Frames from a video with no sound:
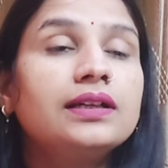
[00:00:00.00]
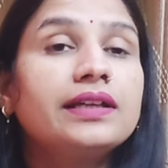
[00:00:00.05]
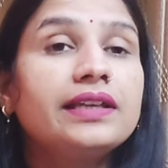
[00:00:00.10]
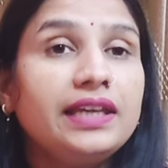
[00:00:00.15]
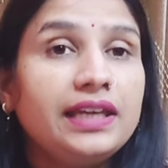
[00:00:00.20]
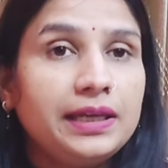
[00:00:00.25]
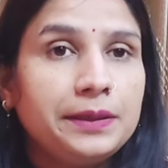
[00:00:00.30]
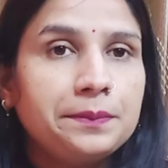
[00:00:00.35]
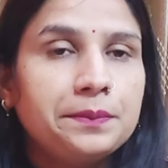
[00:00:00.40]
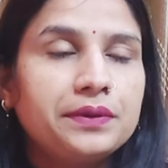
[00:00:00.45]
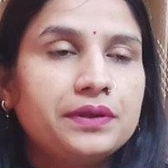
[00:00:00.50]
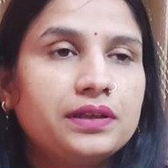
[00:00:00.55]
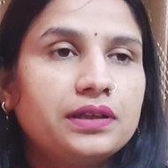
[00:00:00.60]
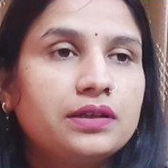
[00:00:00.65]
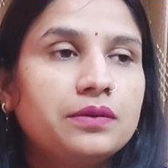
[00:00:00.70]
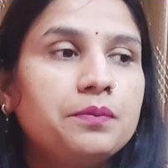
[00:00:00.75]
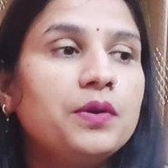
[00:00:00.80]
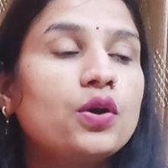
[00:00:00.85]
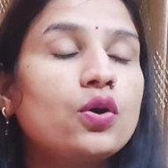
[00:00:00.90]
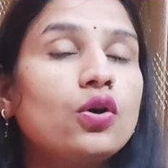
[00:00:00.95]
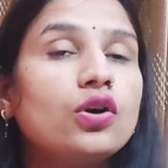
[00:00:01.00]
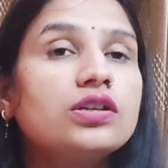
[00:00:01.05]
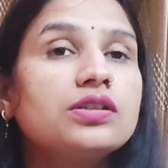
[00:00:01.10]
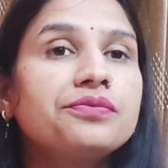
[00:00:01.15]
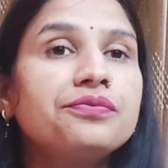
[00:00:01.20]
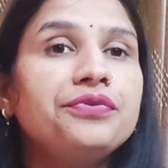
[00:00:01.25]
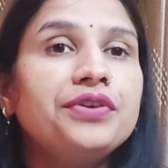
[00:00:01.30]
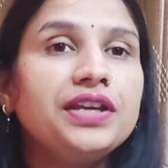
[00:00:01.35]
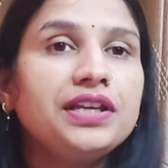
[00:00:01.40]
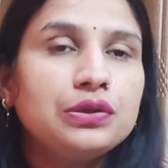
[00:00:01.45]
Keep, because
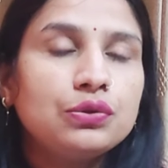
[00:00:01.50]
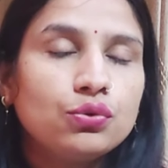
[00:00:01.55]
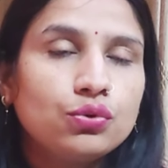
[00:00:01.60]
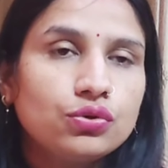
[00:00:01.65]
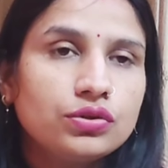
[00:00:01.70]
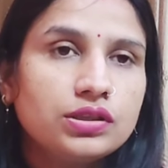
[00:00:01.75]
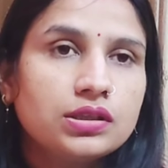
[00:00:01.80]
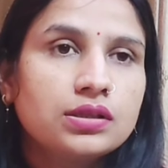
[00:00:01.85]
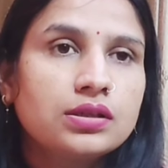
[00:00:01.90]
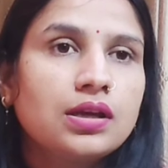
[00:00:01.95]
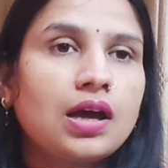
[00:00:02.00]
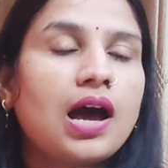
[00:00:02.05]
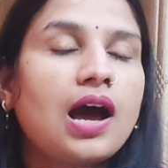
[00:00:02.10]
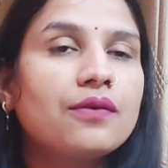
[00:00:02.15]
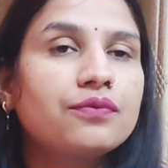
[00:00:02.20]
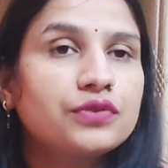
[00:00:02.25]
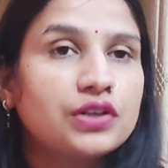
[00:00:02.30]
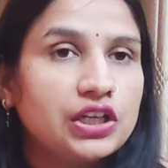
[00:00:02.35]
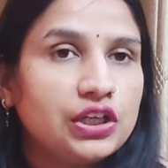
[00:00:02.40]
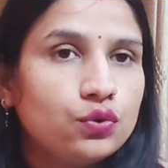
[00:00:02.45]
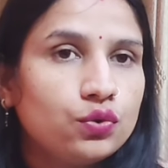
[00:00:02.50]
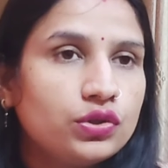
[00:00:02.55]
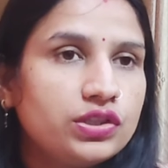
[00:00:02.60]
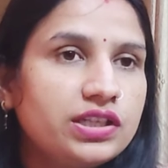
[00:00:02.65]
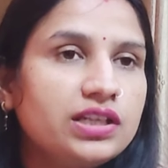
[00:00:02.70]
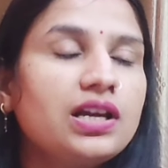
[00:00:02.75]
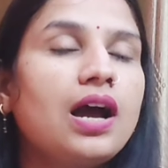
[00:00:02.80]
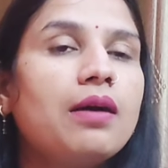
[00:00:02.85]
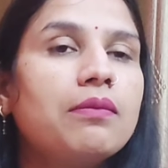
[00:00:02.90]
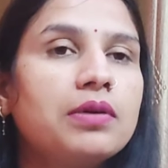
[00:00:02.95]
we use, after
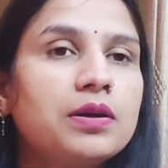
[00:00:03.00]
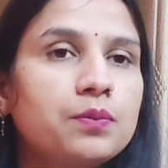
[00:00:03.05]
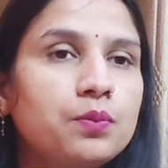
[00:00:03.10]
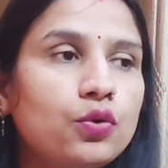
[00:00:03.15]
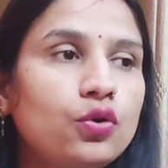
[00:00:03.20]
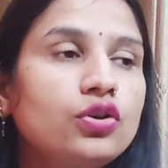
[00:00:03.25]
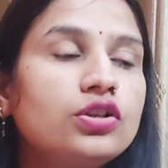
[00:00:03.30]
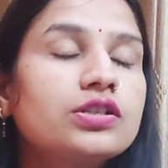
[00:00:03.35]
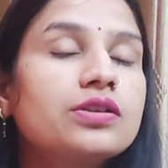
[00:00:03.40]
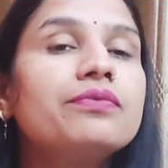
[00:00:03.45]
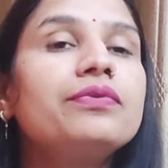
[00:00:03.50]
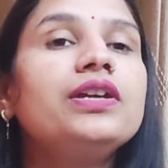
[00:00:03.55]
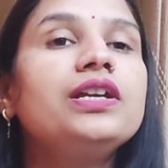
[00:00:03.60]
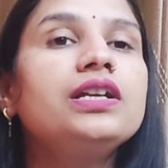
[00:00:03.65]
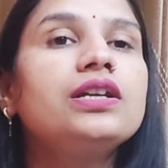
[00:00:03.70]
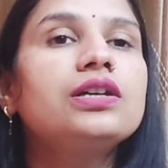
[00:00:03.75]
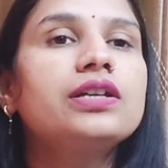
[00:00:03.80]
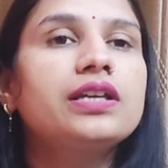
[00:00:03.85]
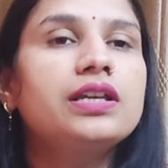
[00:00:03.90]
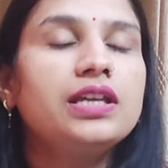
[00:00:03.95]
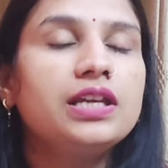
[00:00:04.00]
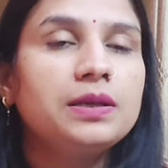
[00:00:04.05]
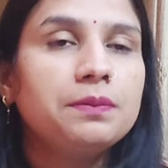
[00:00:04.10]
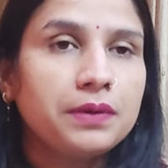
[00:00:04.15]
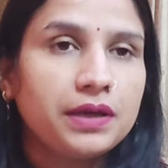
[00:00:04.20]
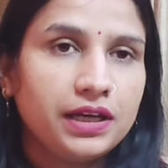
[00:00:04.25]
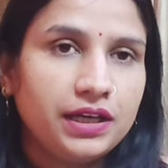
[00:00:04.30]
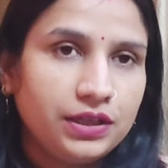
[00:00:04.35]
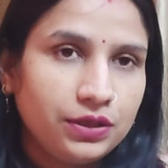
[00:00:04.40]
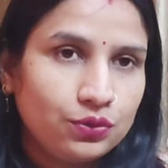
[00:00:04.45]
using our books, we
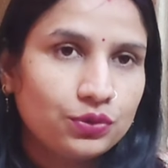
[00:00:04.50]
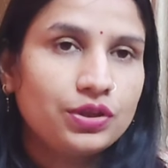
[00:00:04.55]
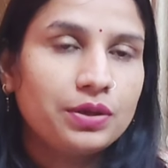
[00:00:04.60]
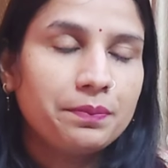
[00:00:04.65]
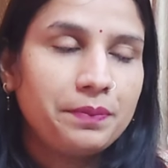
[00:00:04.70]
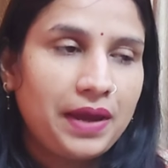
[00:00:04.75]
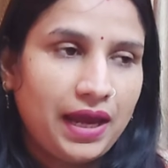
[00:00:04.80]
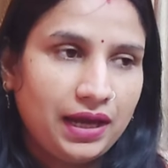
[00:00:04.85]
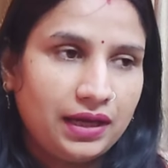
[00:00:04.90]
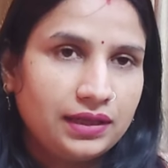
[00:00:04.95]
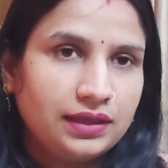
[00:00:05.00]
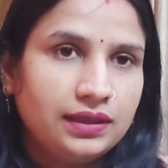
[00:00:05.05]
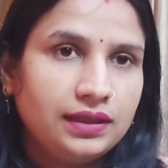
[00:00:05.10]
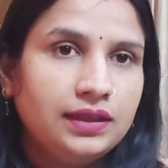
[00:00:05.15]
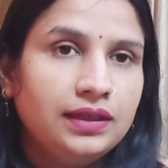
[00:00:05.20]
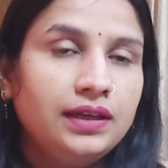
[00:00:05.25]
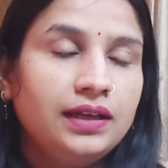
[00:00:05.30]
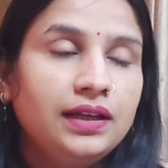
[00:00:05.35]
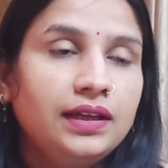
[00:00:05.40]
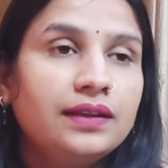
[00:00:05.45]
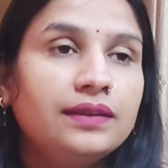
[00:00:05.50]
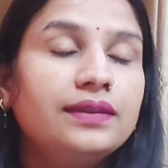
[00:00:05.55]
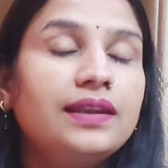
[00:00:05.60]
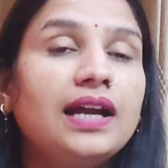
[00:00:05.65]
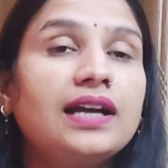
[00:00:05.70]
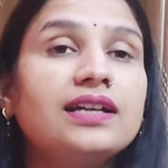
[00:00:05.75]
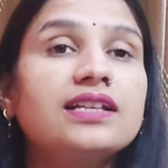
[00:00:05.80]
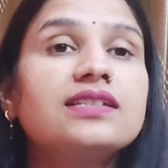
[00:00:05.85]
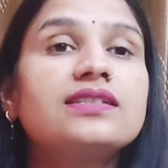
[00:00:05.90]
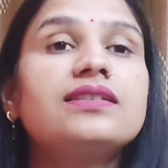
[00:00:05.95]
keep into the bag.
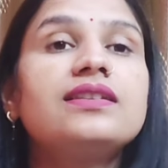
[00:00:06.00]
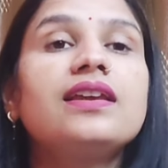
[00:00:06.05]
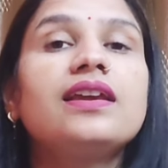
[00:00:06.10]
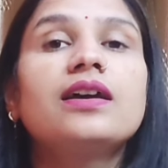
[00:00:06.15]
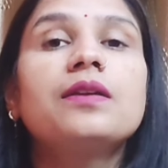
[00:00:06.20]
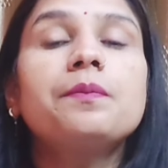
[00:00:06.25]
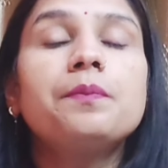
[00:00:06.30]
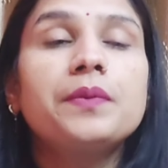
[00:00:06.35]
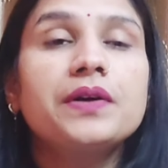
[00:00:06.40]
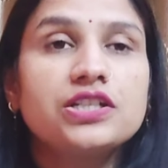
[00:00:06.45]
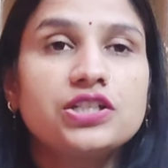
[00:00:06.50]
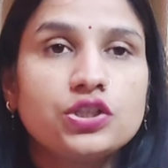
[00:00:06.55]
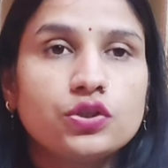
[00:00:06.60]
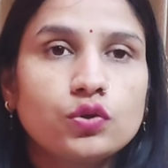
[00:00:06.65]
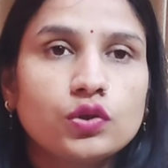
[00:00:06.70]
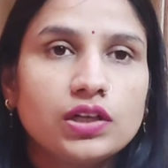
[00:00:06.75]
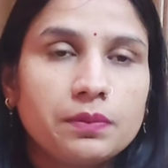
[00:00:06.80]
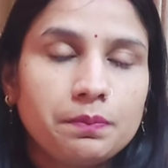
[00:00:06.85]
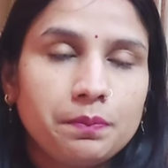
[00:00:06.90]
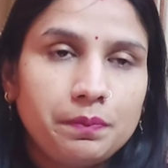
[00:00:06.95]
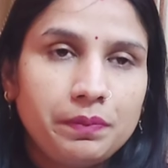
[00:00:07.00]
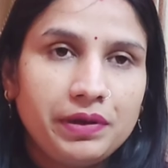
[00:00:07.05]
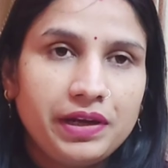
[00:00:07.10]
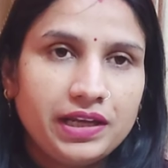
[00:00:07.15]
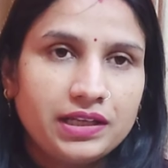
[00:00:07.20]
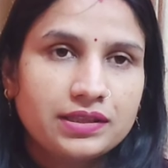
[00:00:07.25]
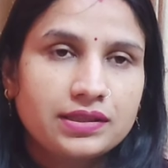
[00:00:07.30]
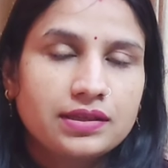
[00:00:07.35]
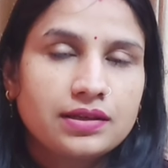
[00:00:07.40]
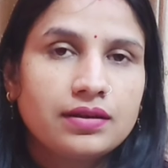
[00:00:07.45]
That is their particular
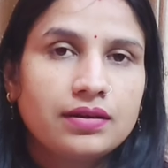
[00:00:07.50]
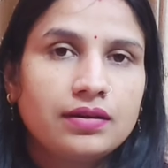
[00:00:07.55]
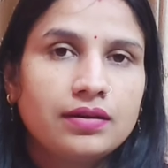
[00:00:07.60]
place.